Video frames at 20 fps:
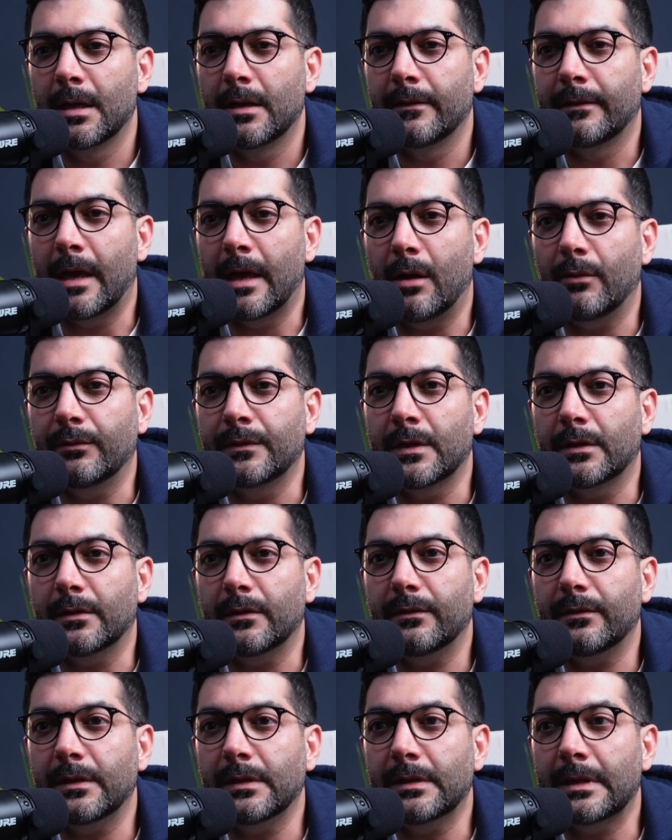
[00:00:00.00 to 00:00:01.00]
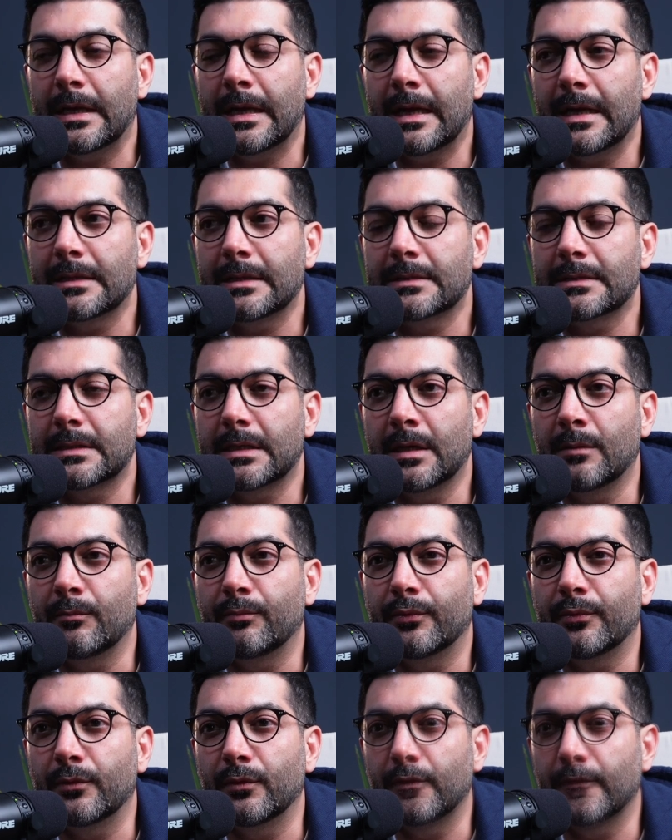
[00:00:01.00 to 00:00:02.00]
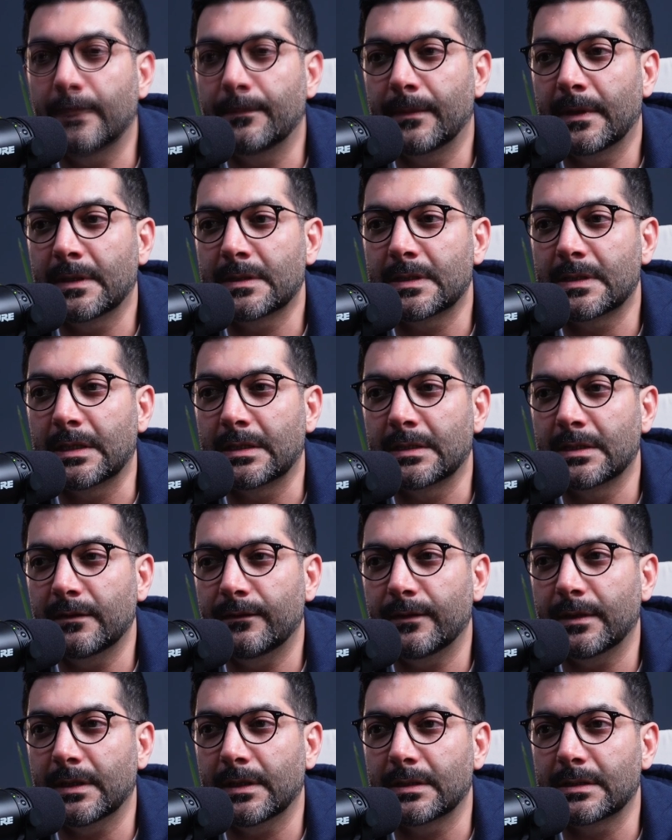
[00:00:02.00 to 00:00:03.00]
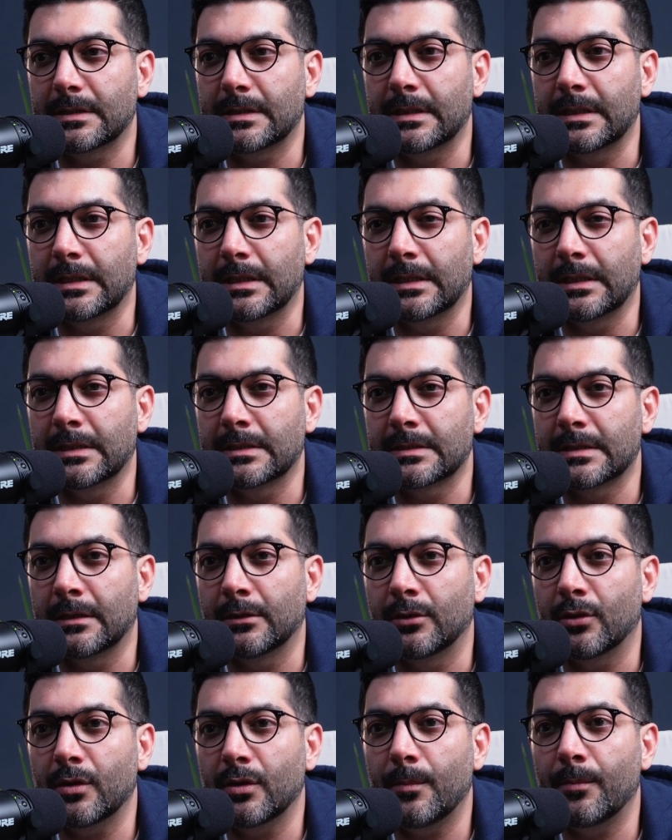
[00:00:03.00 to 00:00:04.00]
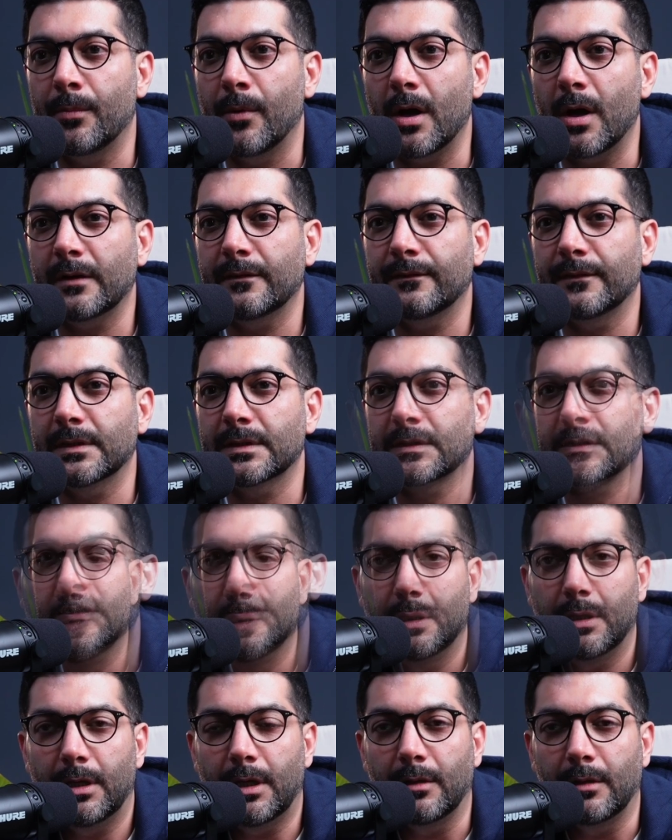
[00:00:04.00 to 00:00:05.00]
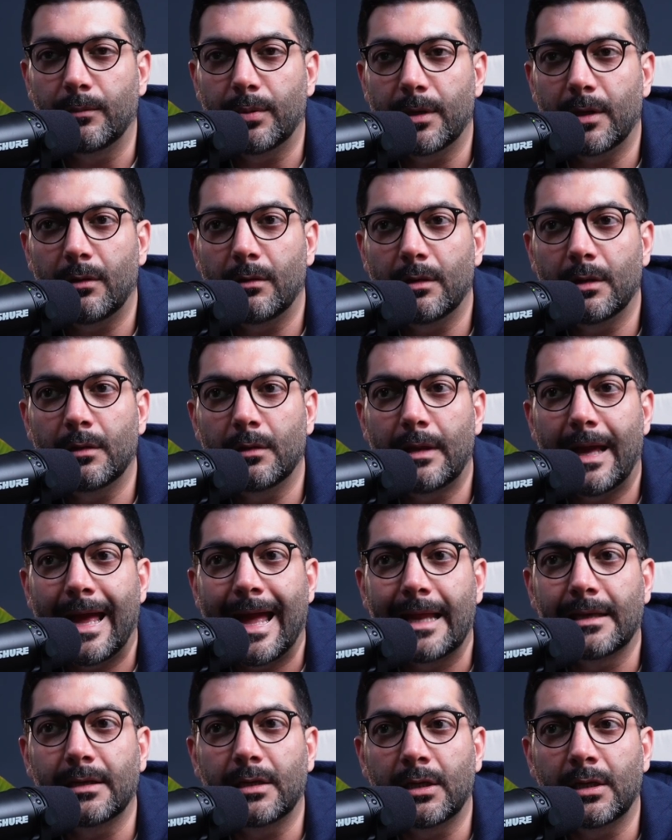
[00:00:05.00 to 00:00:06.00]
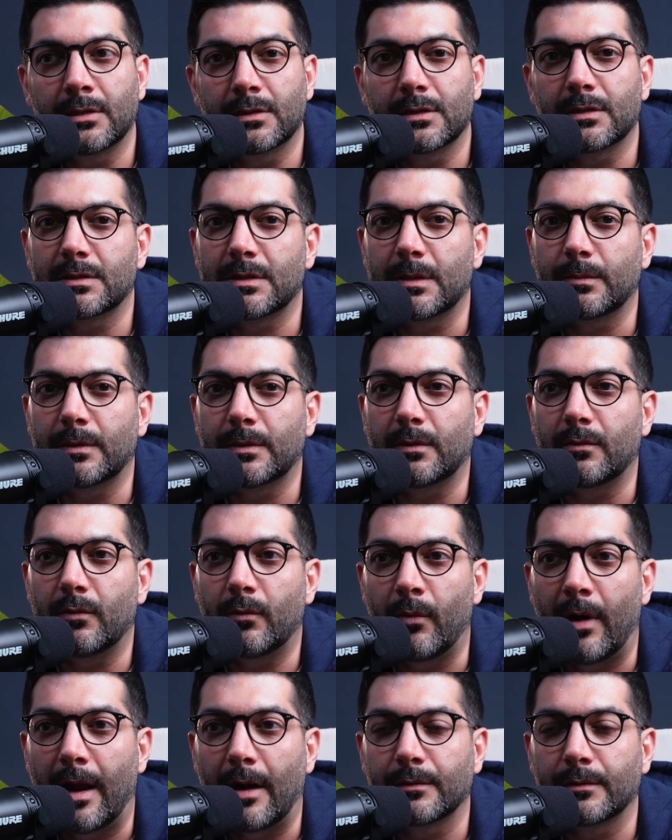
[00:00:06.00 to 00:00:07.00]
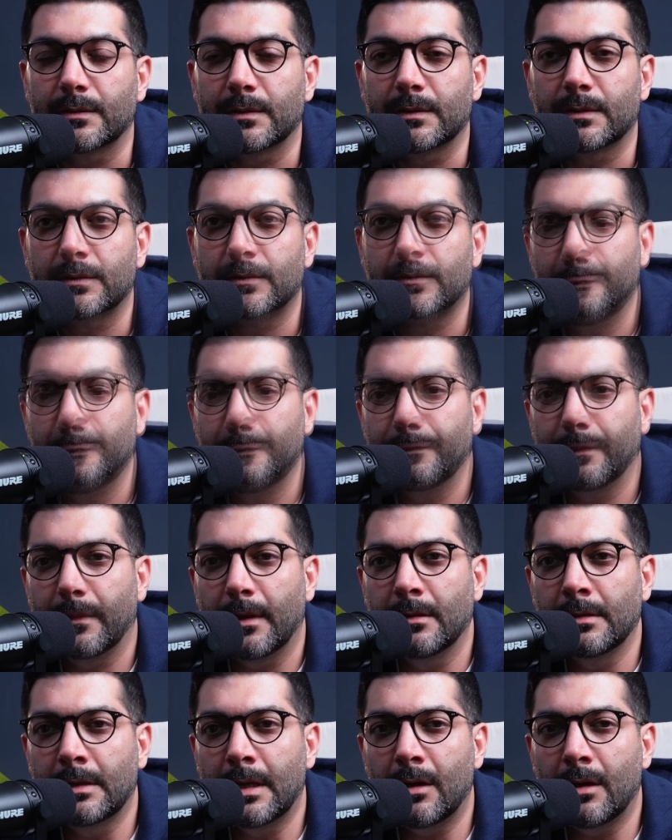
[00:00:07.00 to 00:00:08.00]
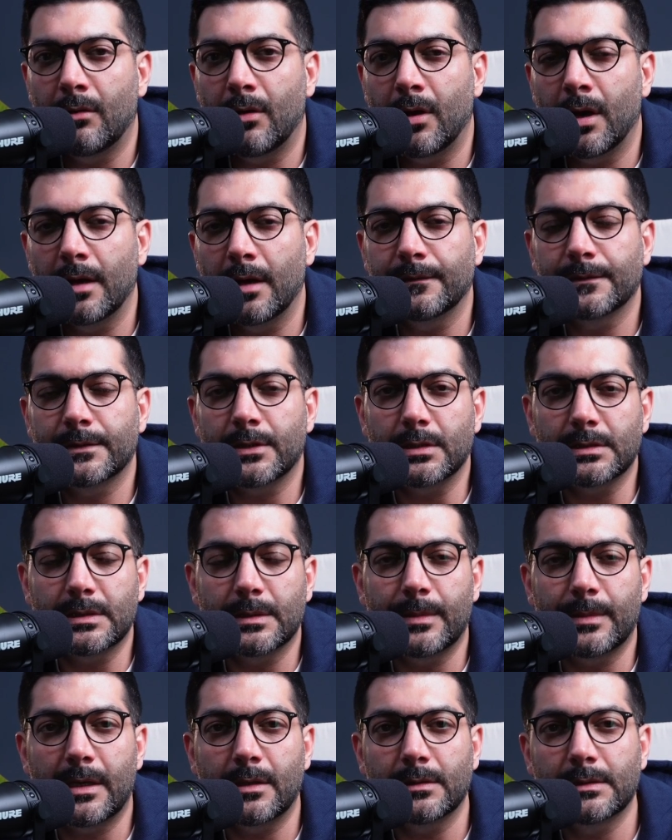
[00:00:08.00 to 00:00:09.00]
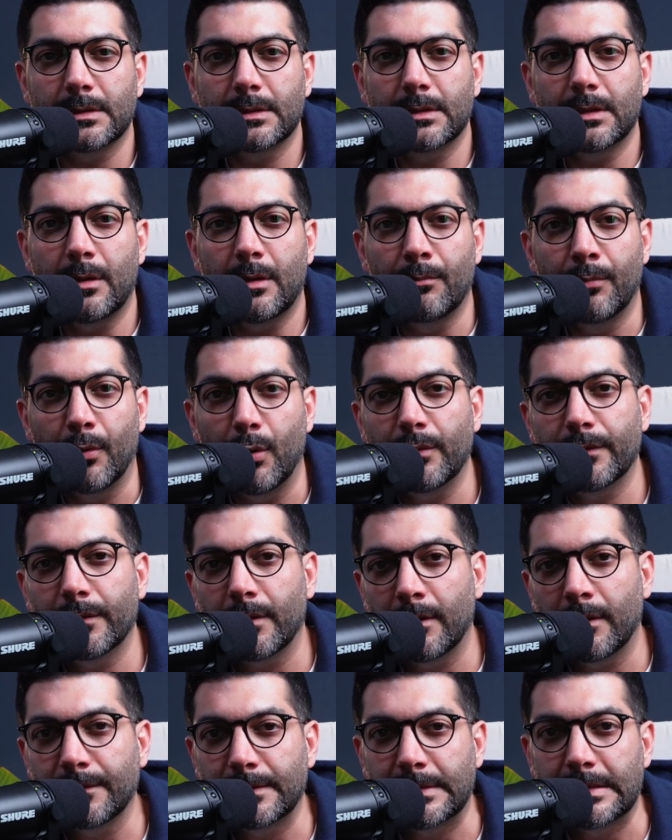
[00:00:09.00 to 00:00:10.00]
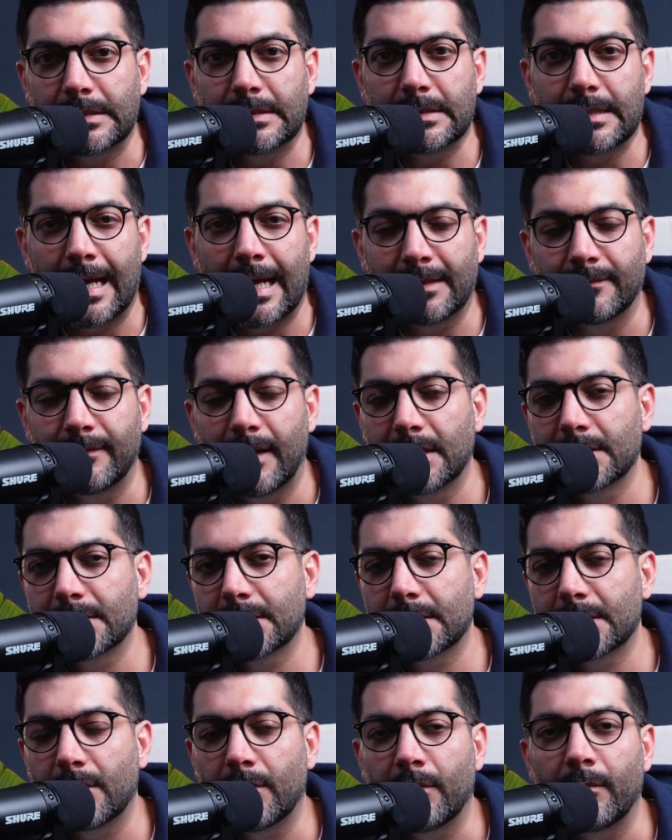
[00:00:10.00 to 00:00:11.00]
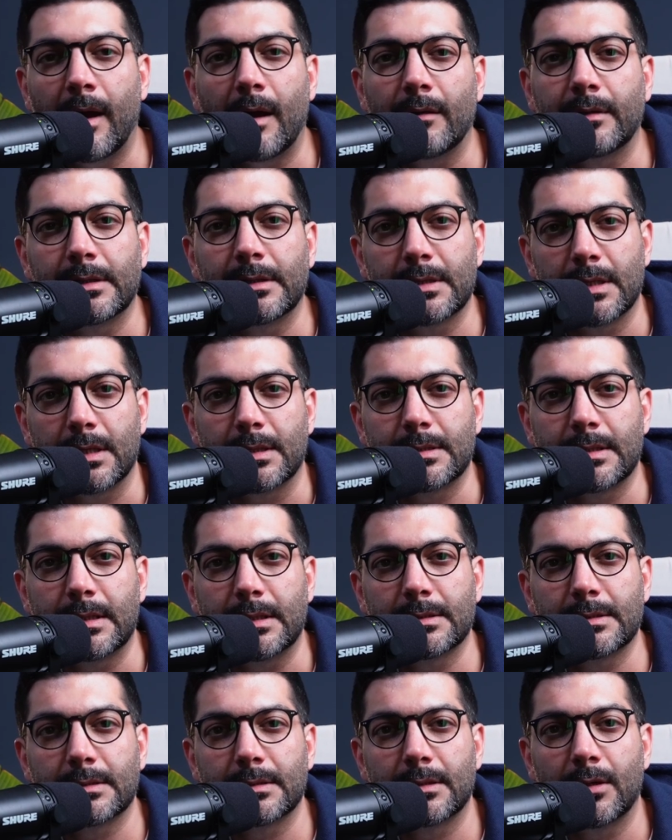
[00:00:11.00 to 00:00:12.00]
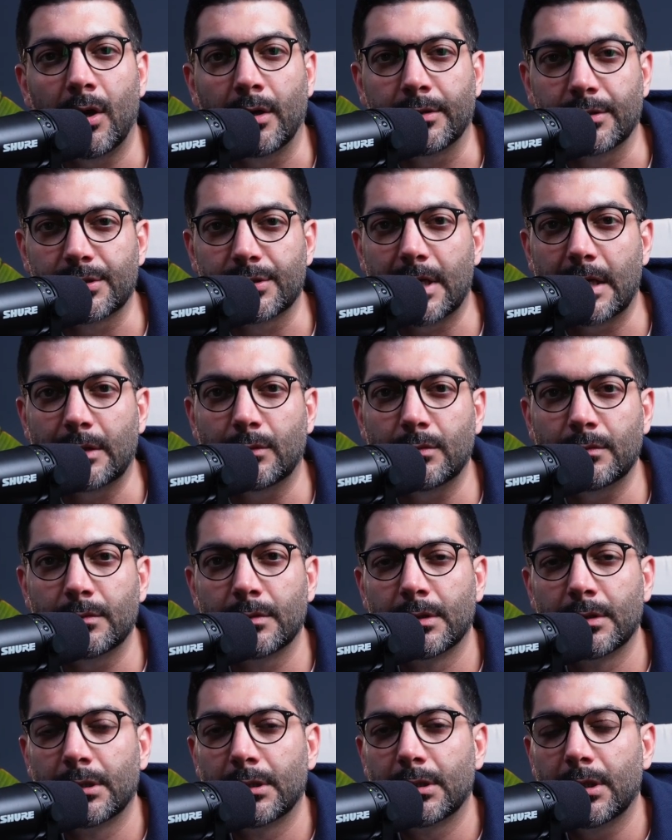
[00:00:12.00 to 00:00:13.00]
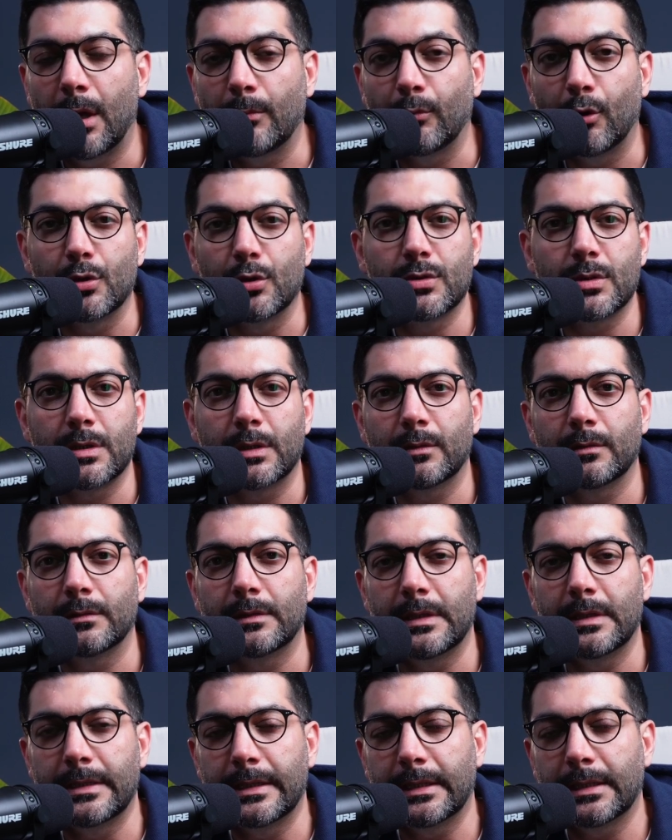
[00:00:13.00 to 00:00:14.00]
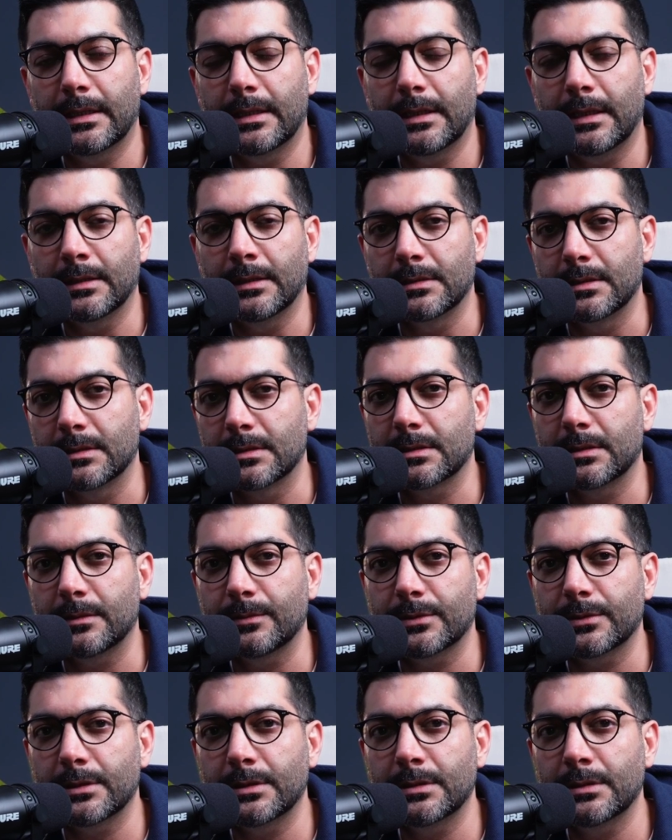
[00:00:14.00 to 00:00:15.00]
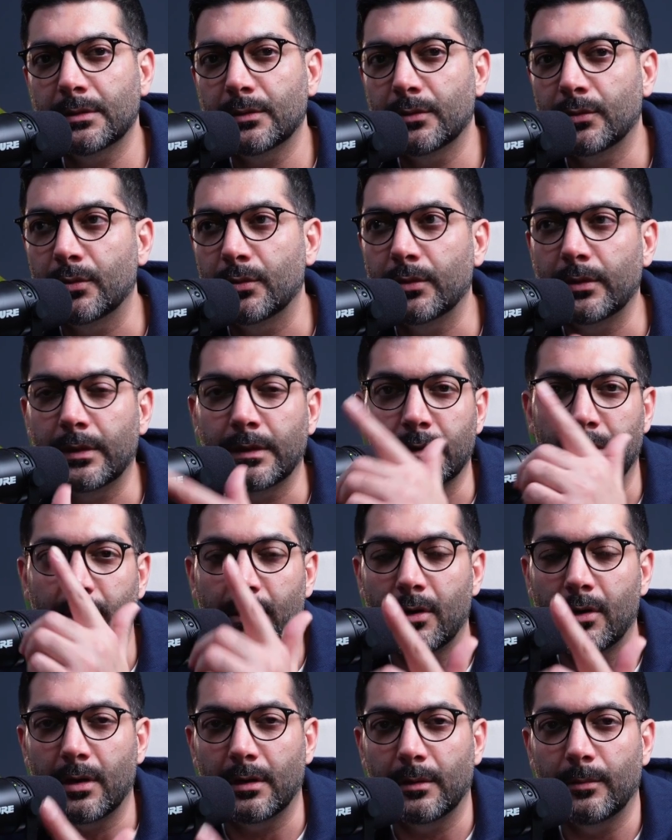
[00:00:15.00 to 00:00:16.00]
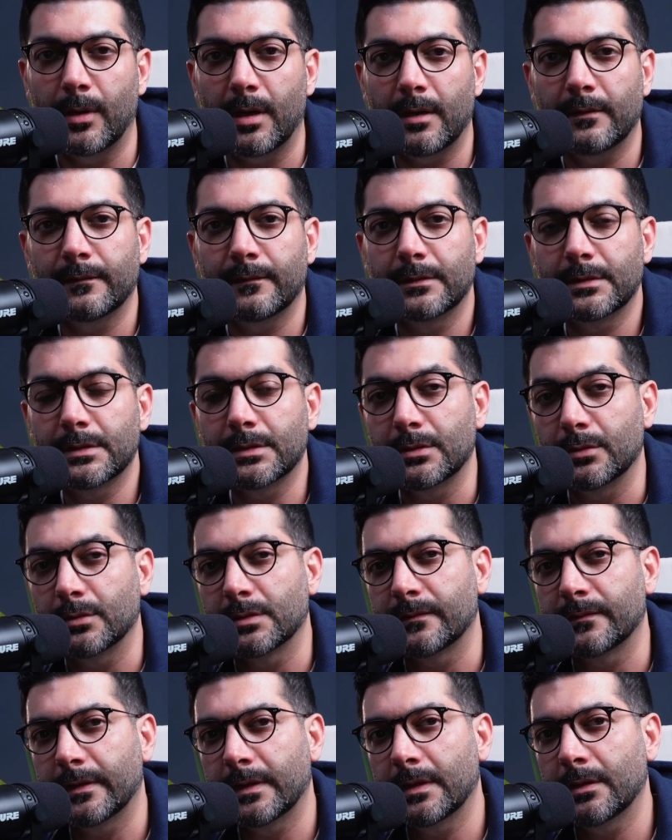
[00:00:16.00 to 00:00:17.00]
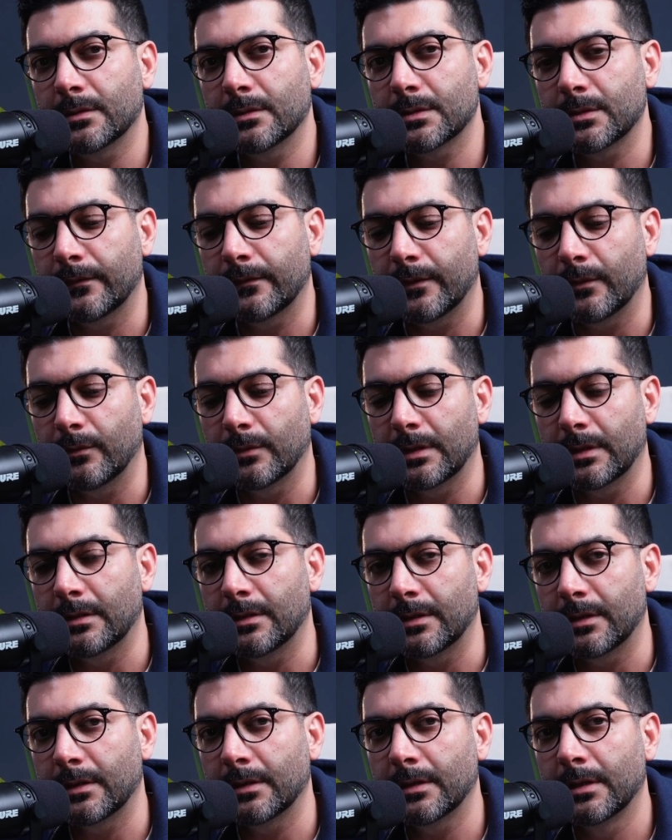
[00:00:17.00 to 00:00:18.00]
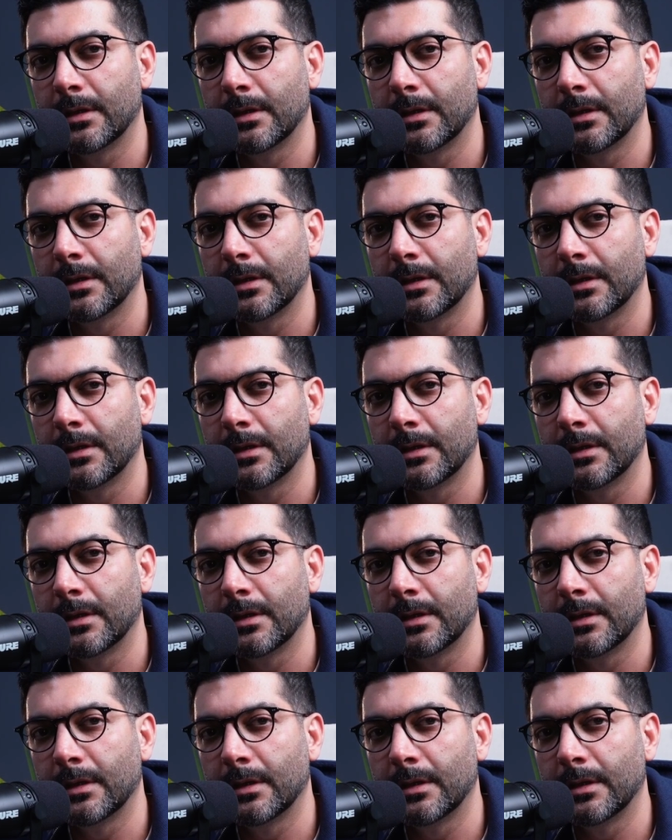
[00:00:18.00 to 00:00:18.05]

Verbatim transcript: Now, the other thing that has improved significantly is a lot of bug fixes in parallel and intercepted routes. Now, I have talked about both of these advanced routing techniques on the channel. I'm going to include the link in the description or in the card above to those videos. So if you want to learn